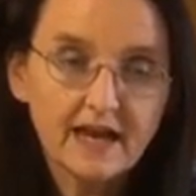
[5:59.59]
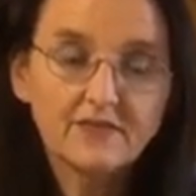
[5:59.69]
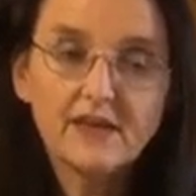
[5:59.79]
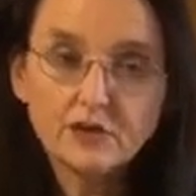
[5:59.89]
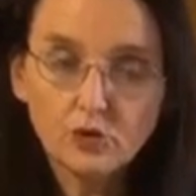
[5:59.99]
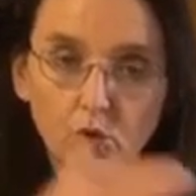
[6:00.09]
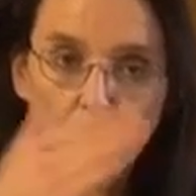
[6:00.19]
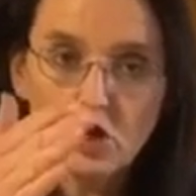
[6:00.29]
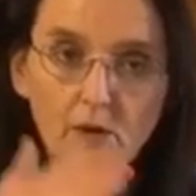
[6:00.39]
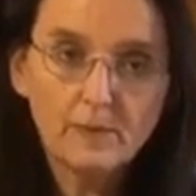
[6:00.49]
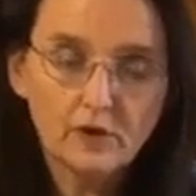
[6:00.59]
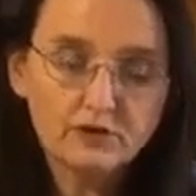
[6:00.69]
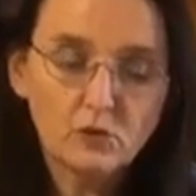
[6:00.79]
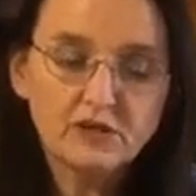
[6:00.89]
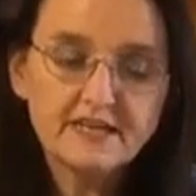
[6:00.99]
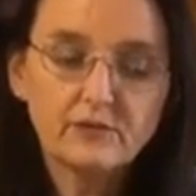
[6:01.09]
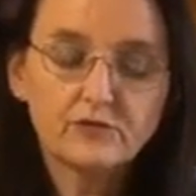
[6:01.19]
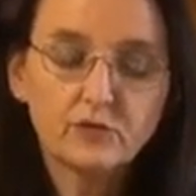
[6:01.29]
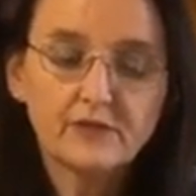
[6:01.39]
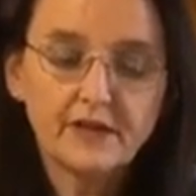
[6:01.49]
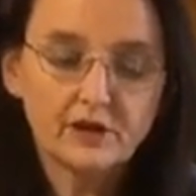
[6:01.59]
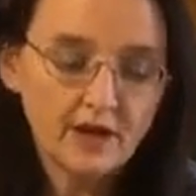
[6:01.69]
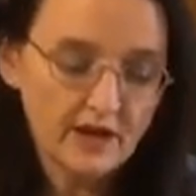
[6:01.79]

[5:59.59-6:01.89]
and then you work up or work down from there,